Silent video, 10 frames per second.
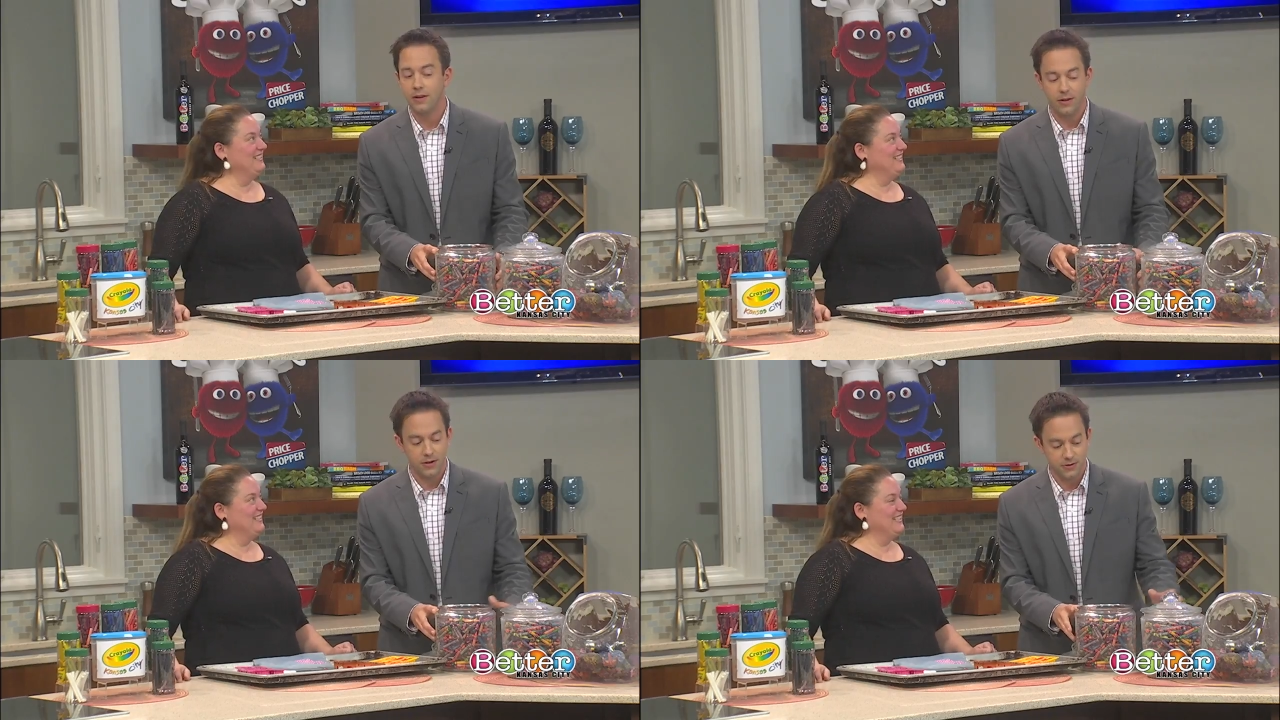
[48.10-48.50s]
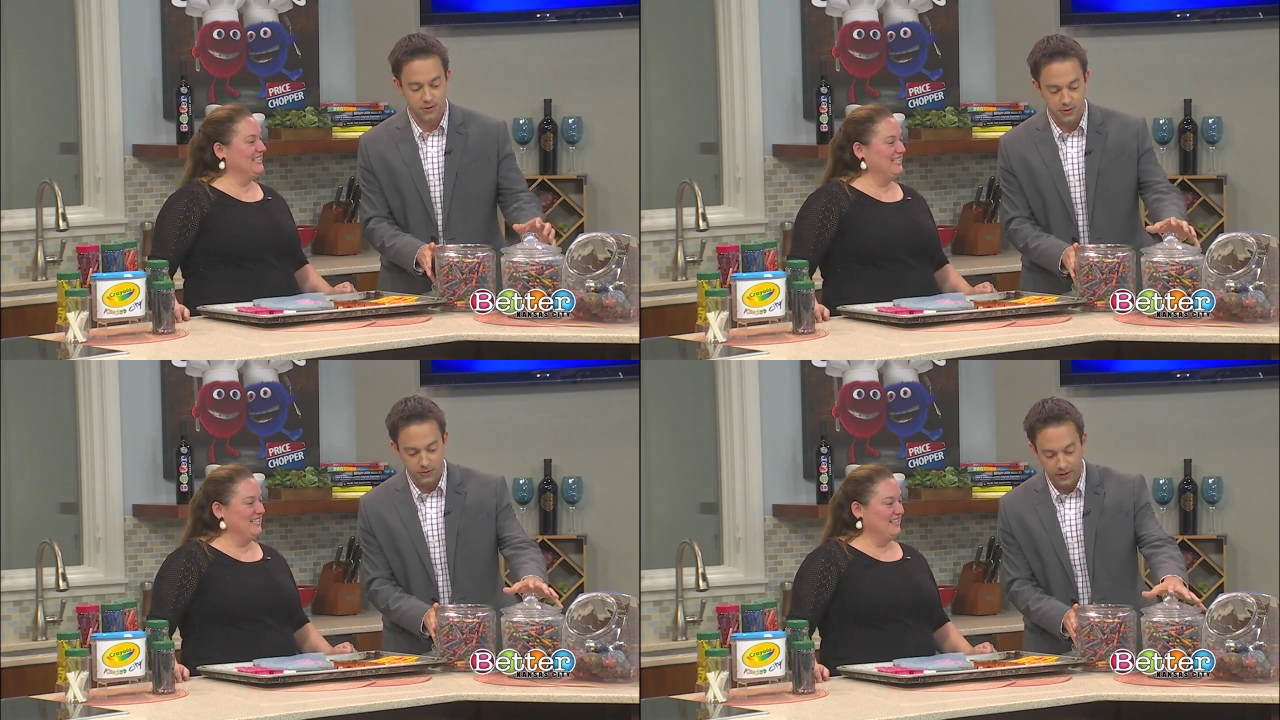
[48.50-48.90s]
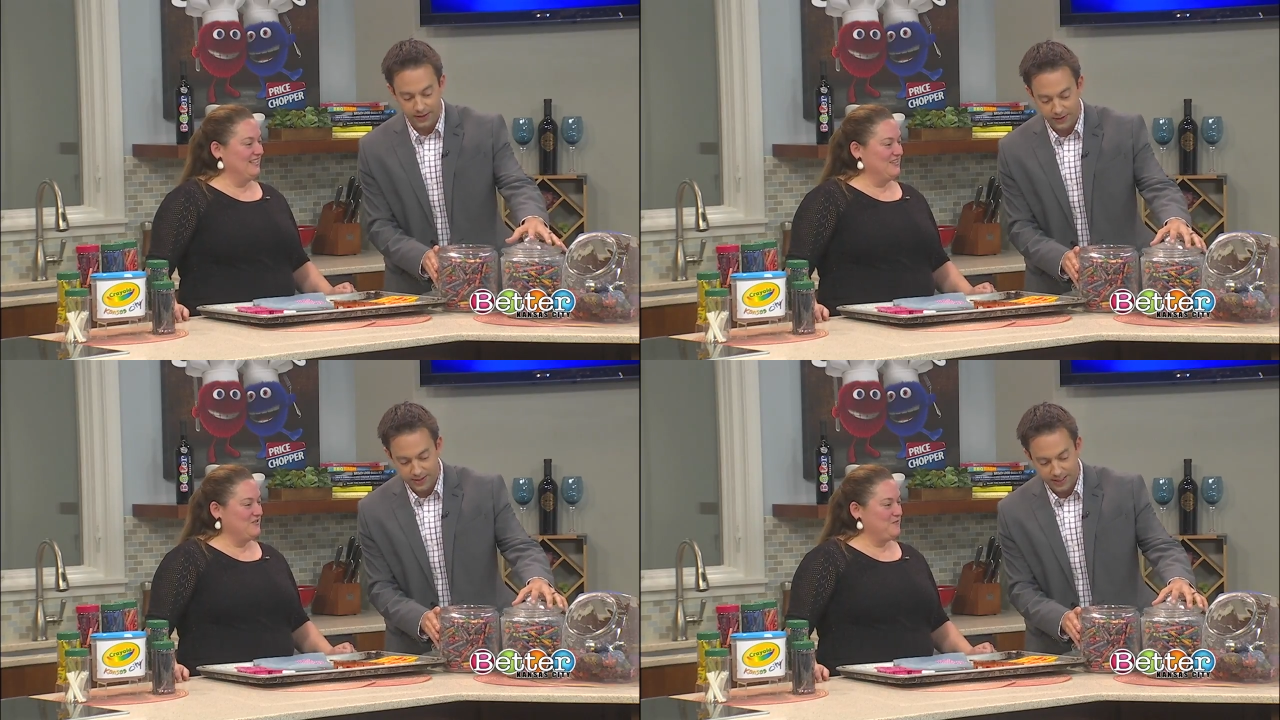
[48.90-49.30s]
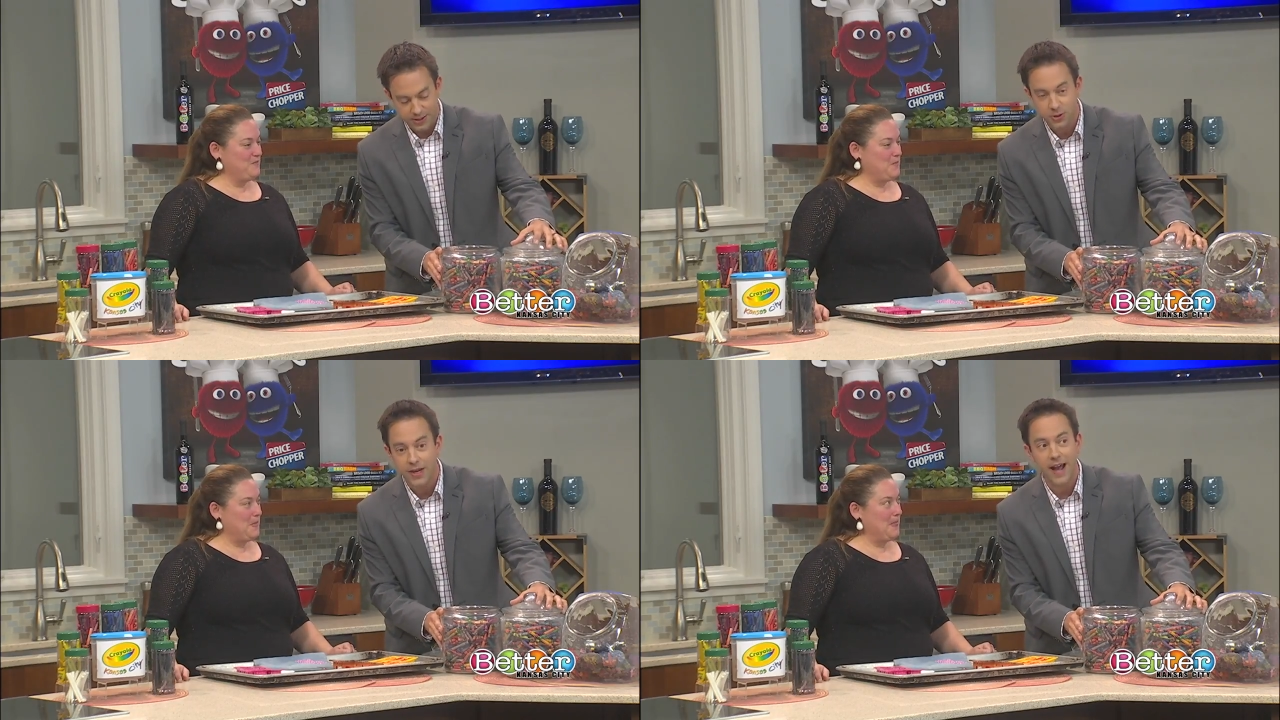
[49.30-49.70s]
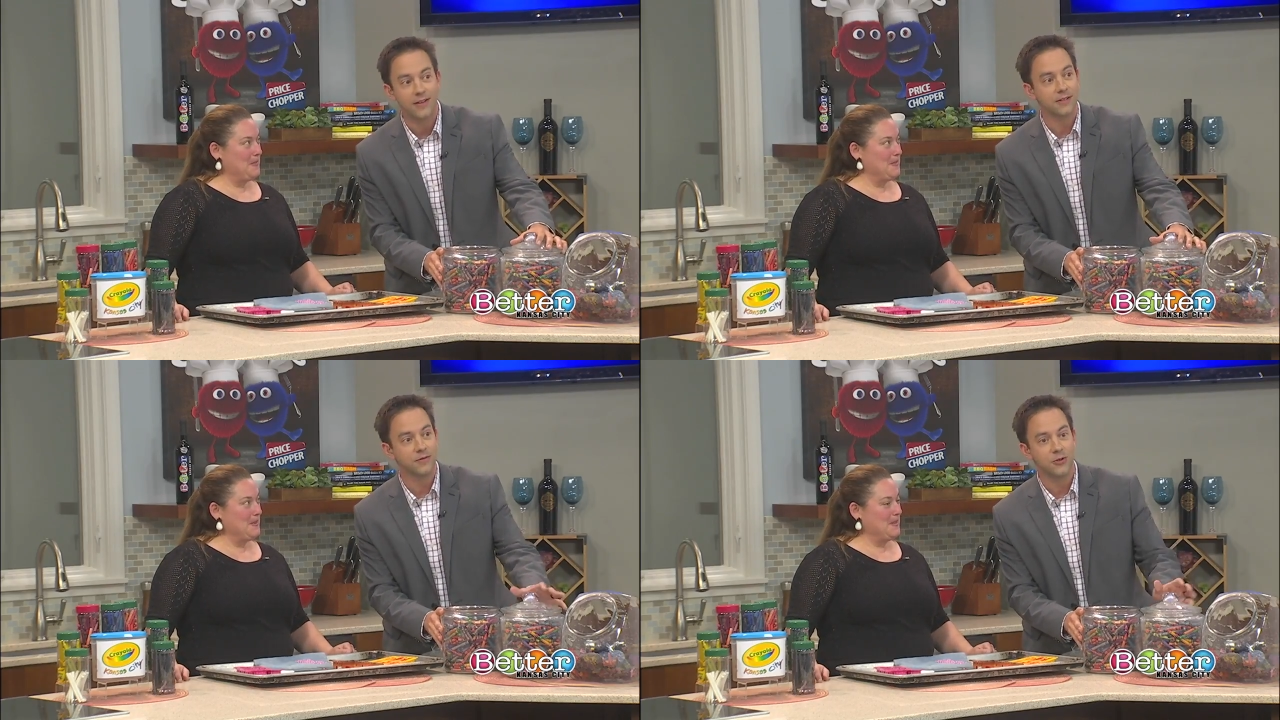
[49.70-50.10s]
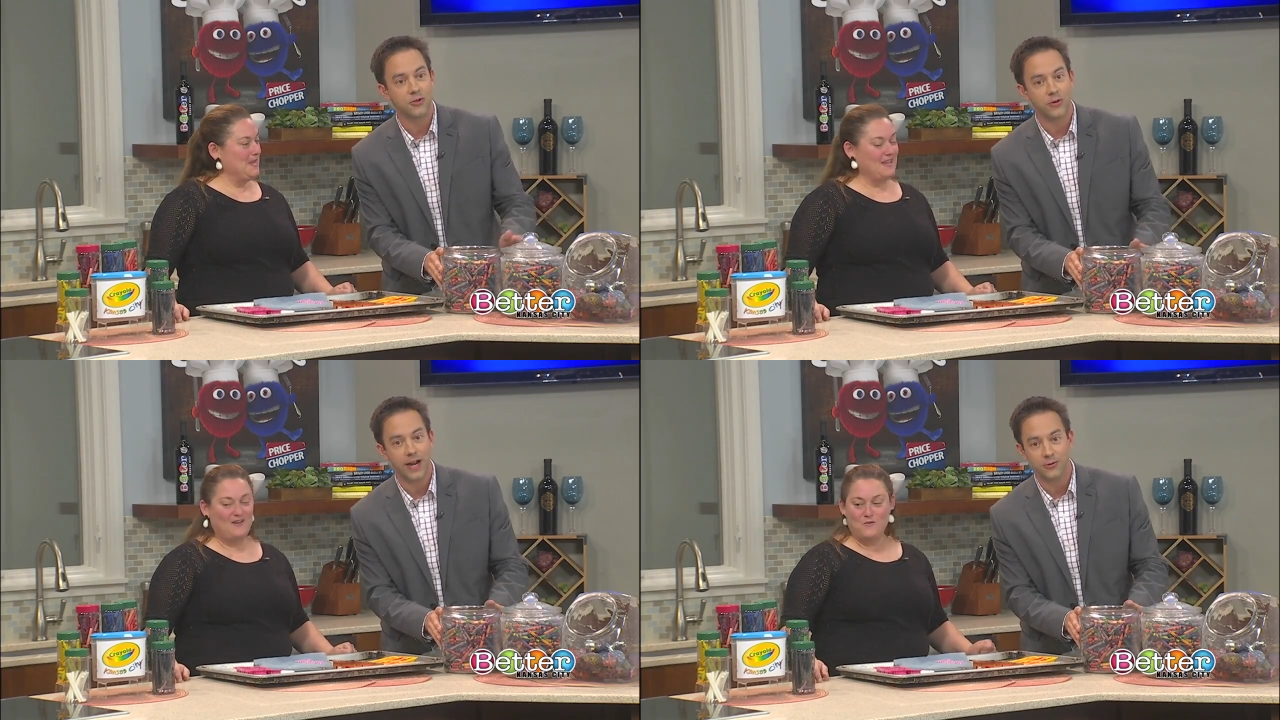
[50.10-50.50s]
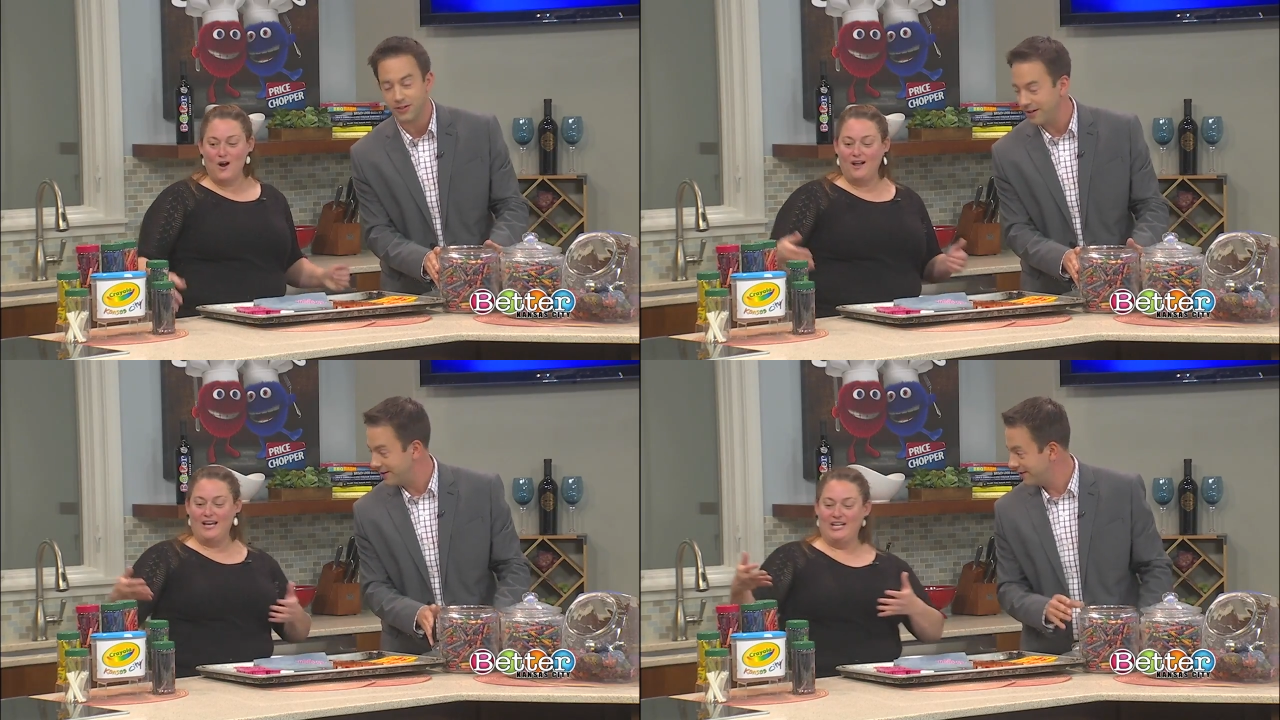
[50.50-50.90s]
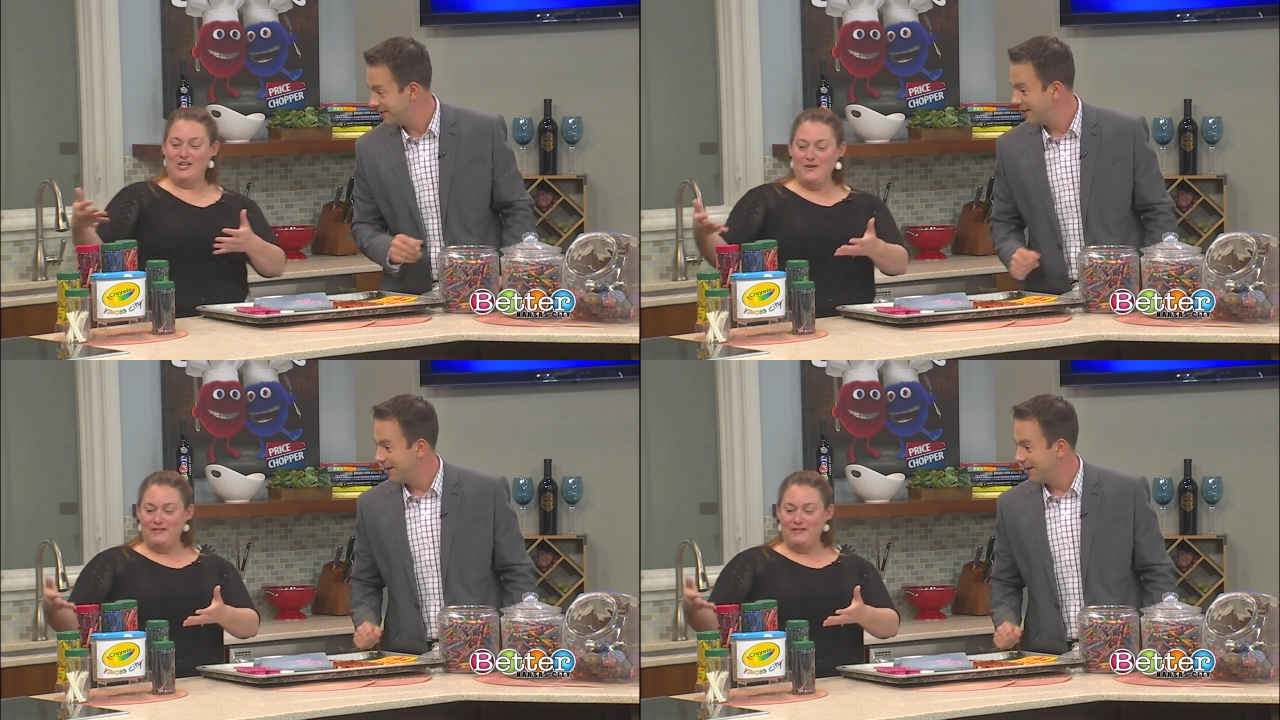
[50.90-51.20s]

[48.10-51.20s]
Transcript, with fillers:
Speaker 1: There's like, there's like two gallons of used crayons.
Speaker 2: Well, here. and you haven't